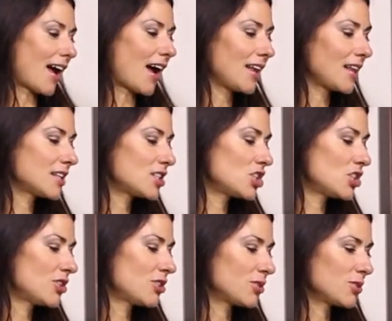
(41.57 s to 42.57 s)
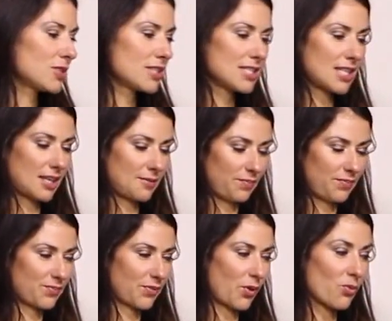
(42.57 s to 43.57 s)
I like to use
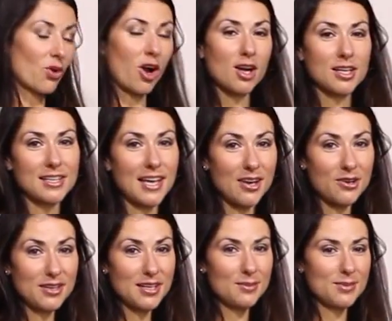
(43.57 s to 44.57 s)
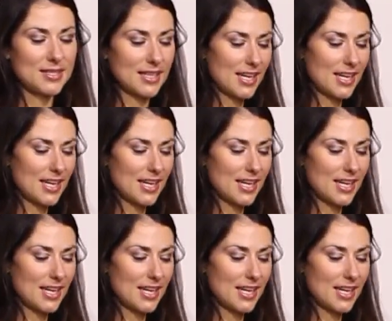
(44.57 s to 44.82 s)
raw cacao nibs,